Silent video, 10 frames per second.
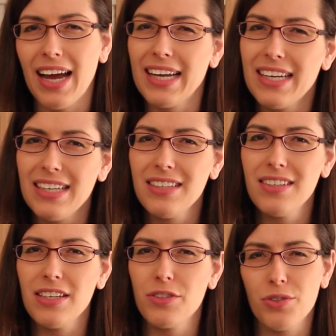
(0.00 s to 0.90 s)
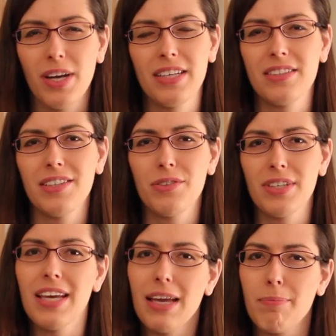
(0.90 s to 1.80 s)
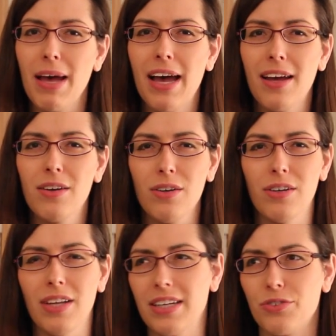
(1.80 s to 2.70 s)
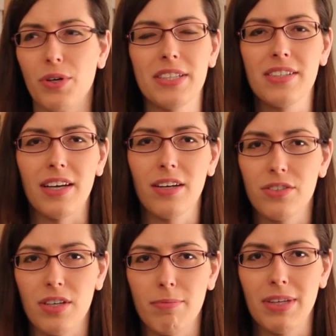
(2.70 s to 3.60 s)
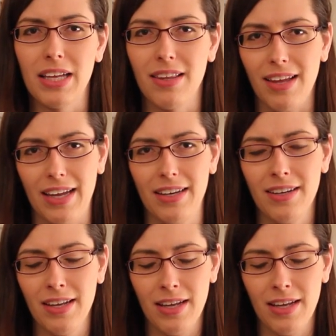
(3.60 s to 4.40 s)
90s and trying to use a gamepad or like a joystick or something then.